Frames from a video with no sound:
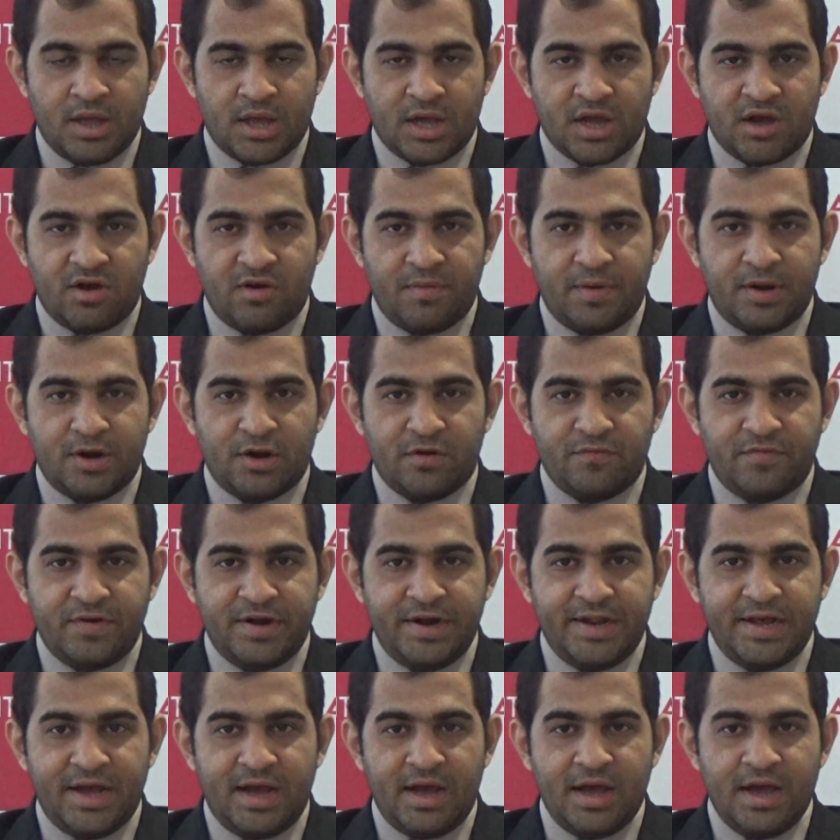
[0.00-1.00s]
Government of
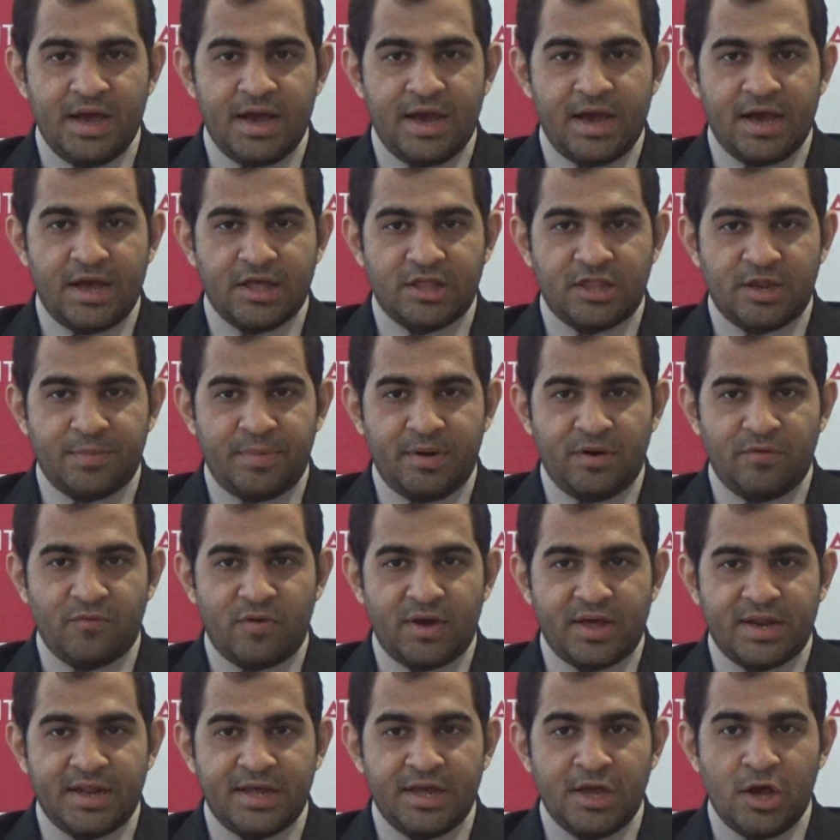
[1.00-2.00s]
India has remained
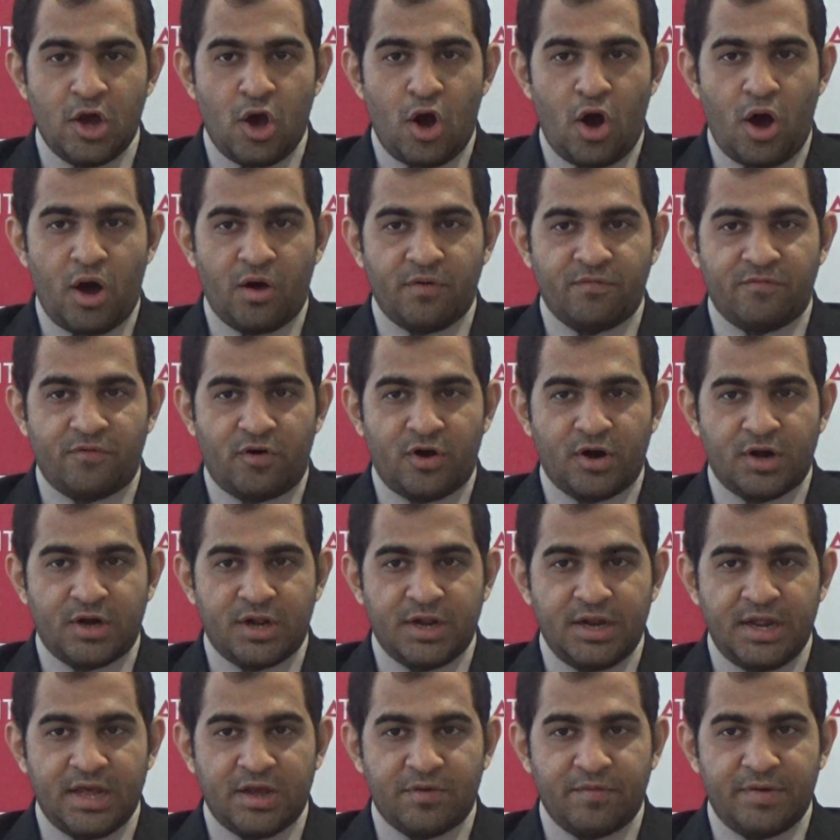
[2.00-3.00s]
wary of
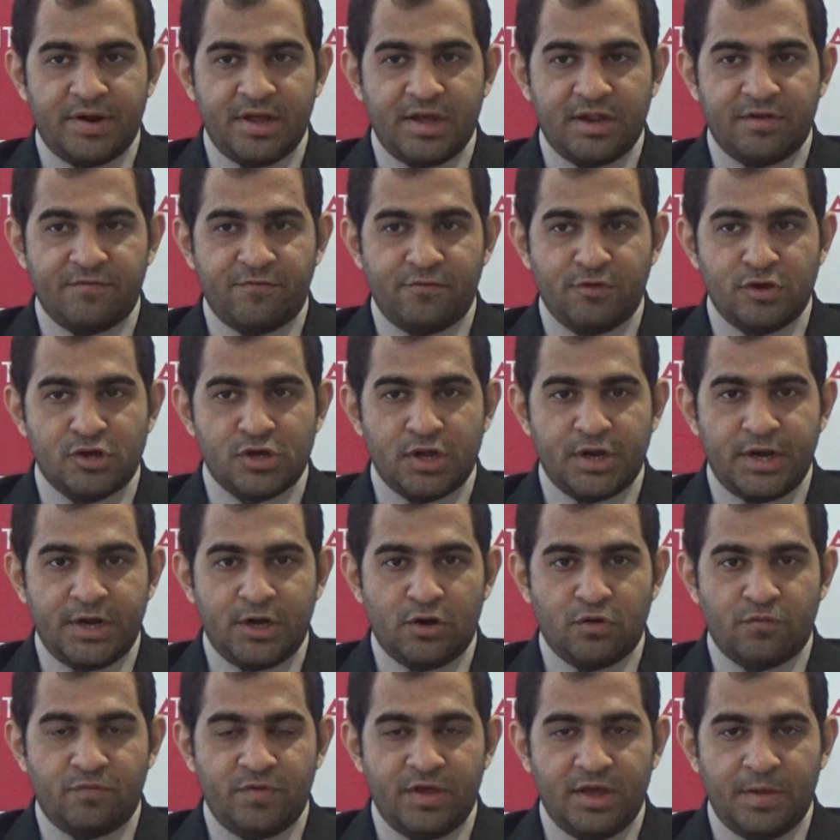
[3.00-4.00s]
wanton equity infusion
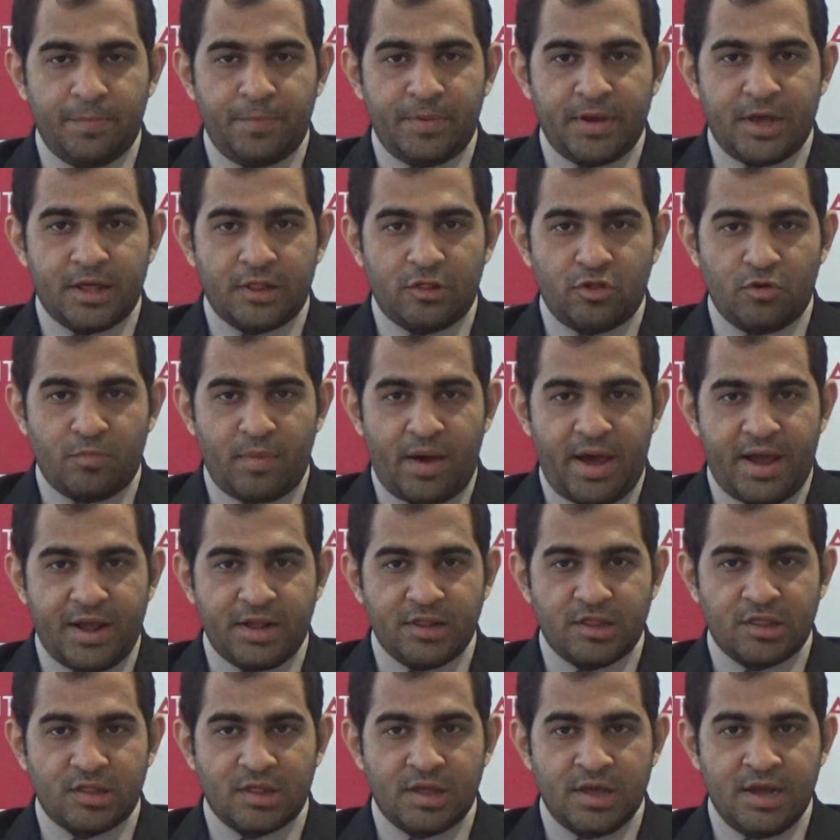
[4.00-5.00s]
into weak PSU
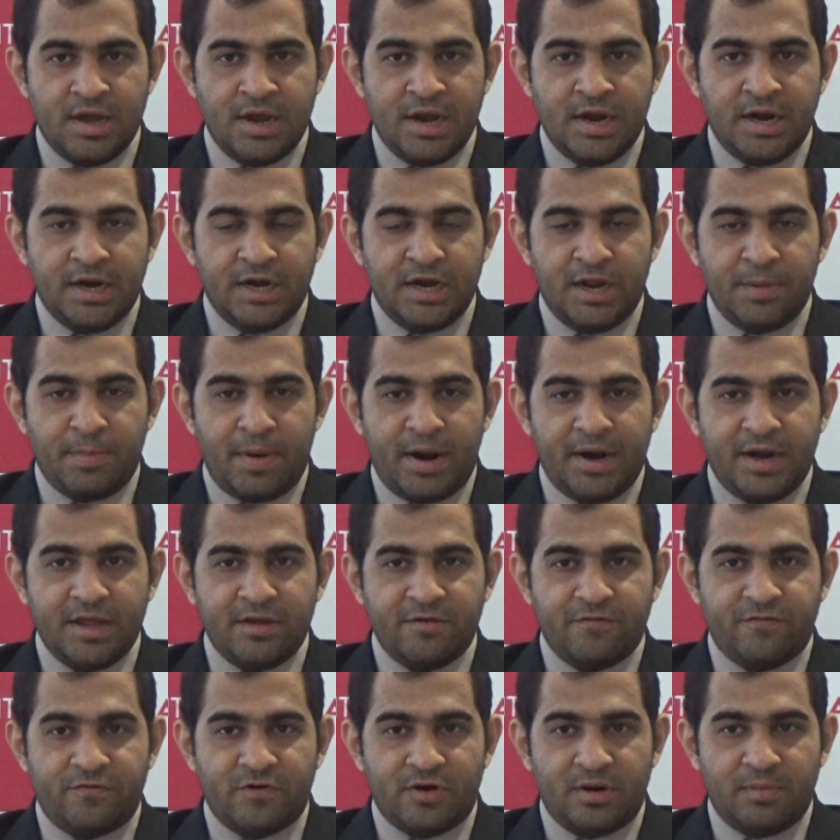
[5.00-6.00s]
banks,
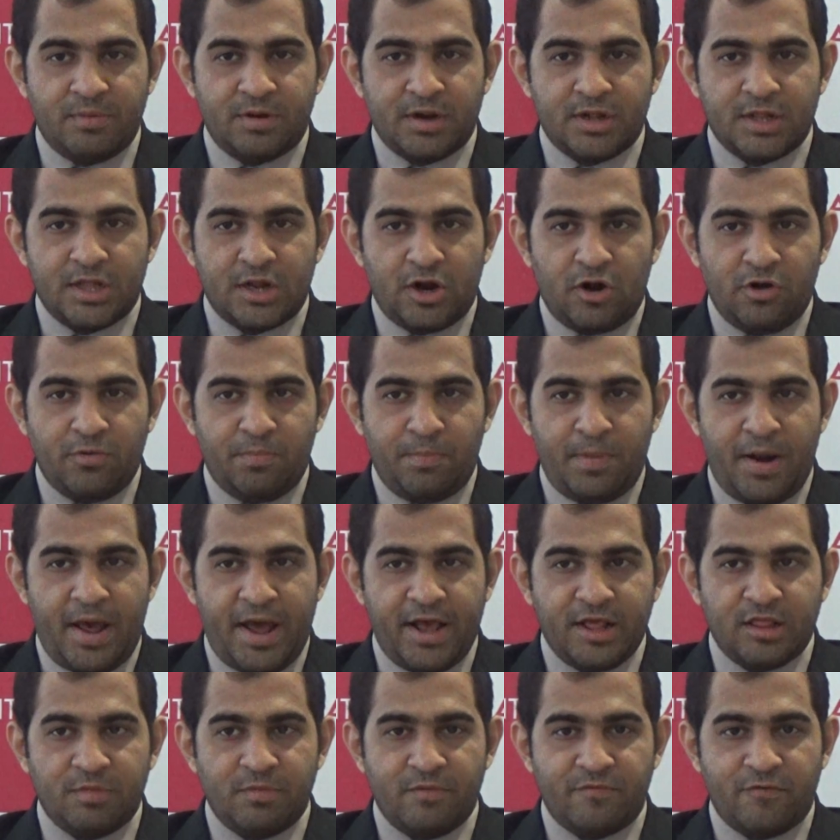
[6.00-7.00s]
demanding firm turnaround
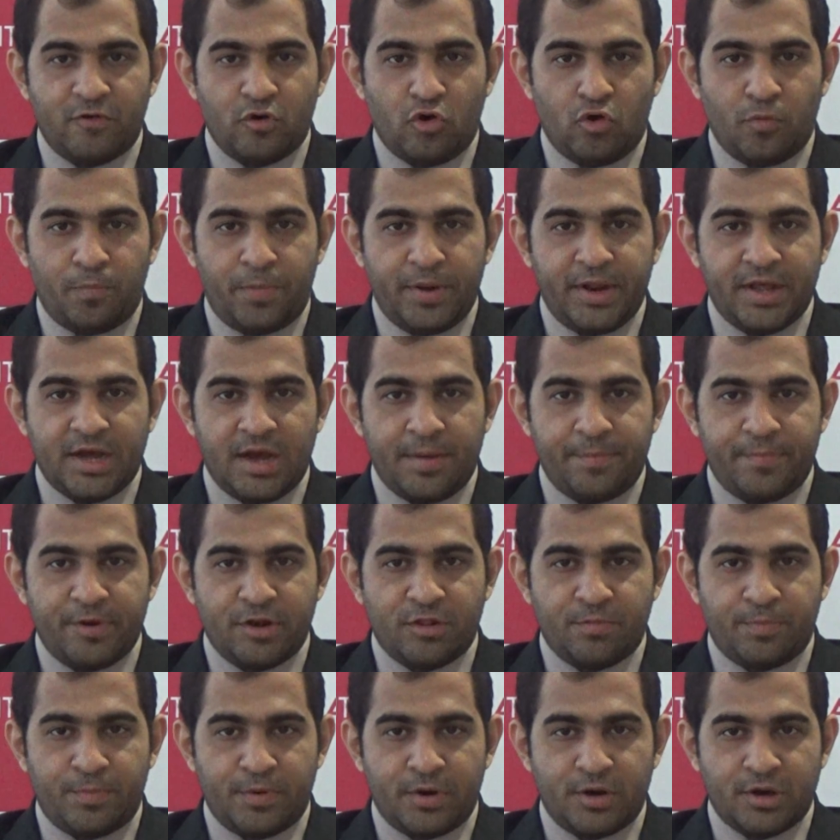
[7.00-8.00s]
plans before opening up
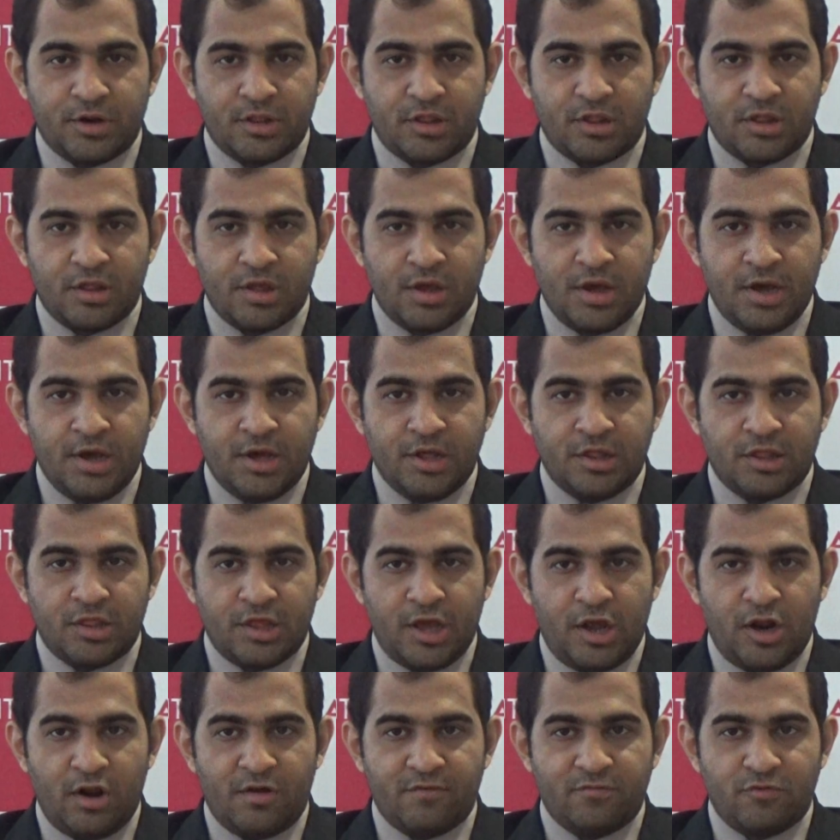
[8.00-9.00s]
its purse,
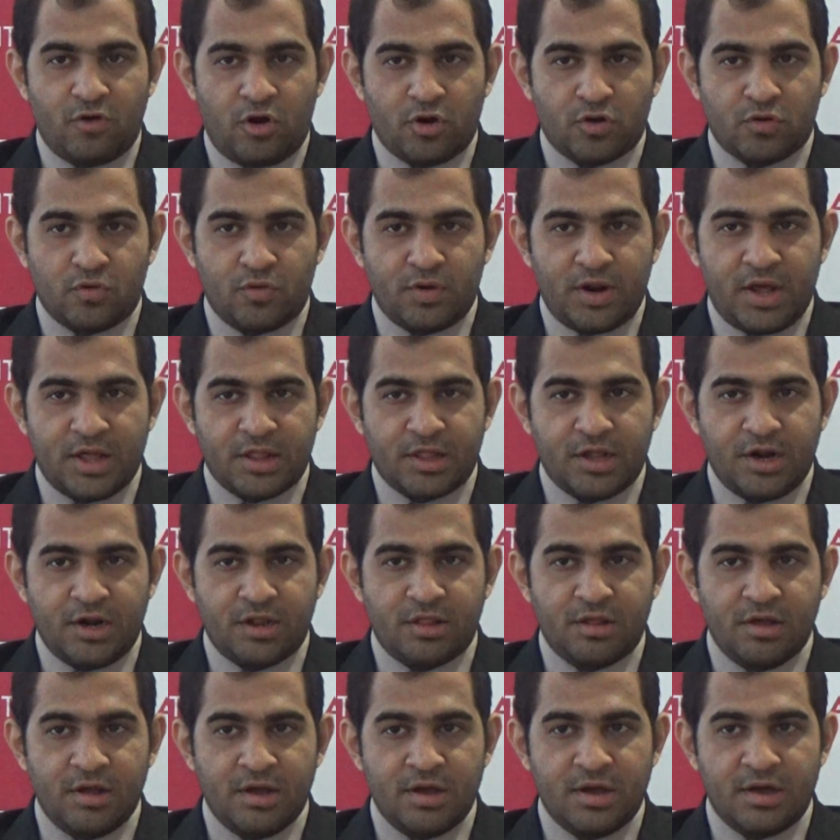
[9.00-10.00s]
sale of non-core
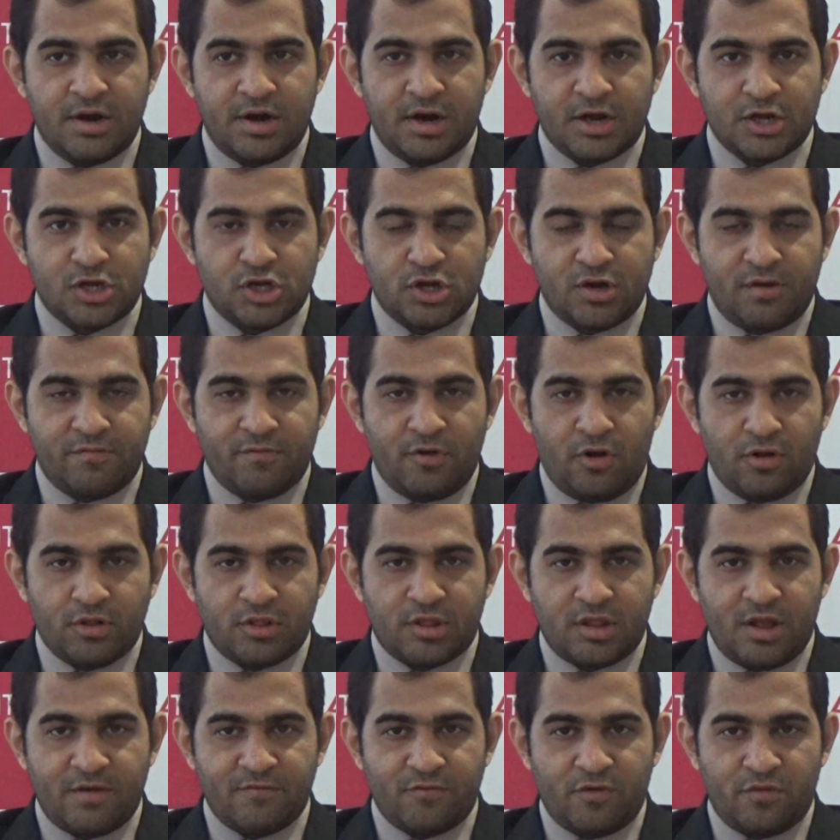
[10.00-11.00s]
assets, reduction of
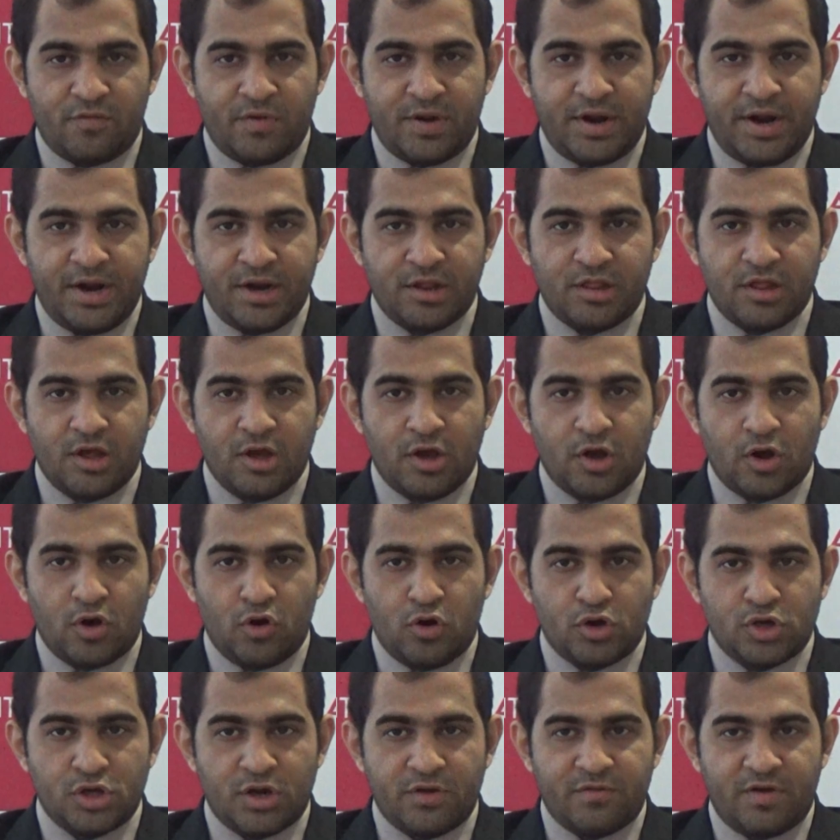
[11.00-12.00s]
non-staff overheads,
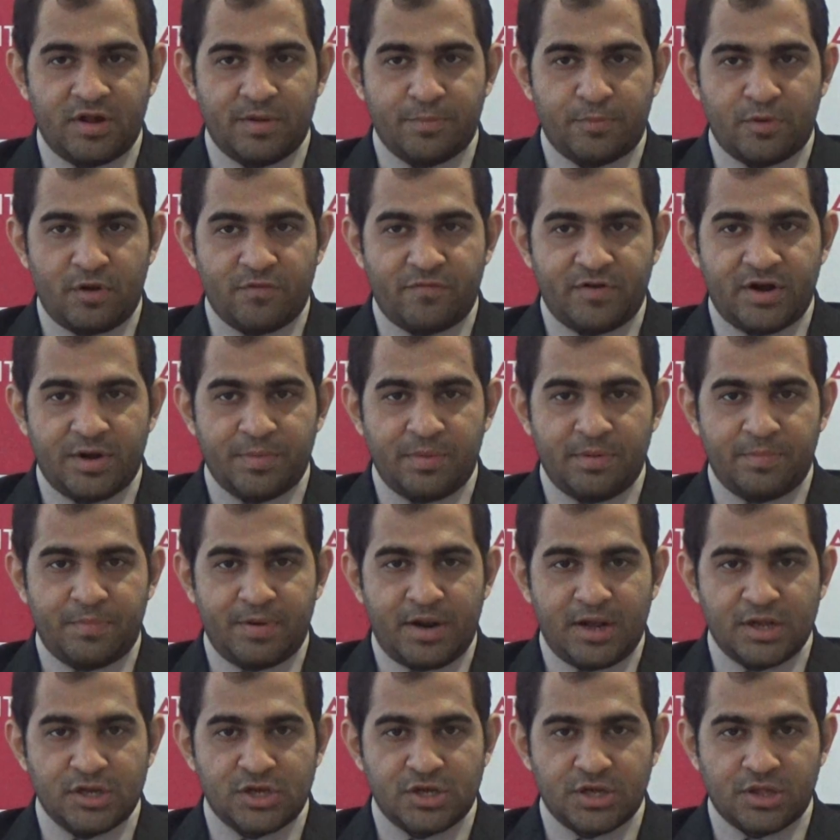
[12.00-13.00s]
closure of unprofitable
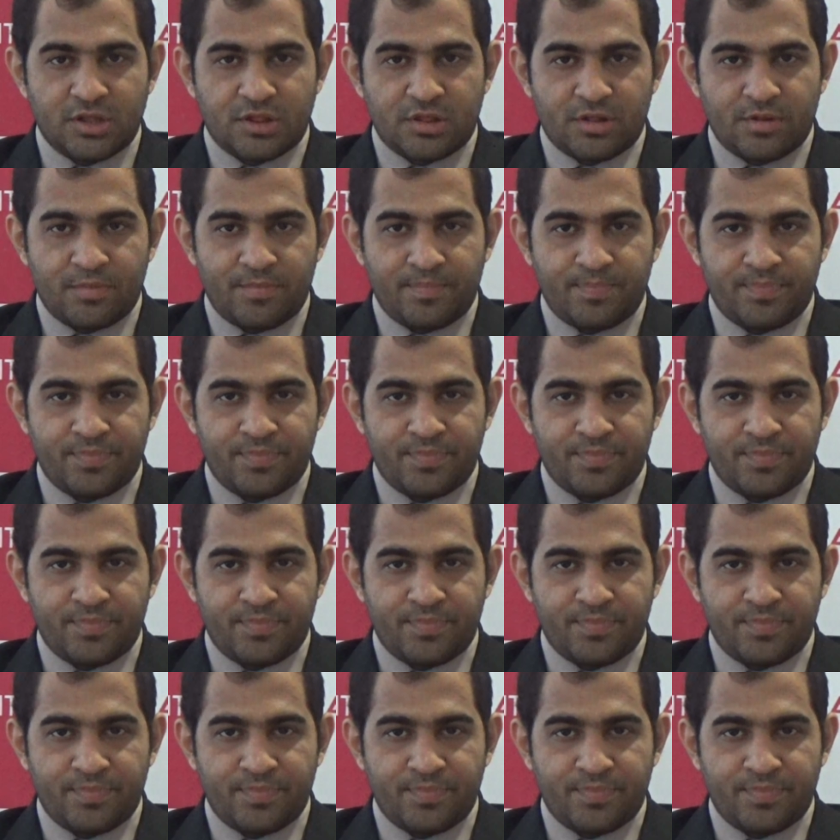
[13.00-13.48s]
branches.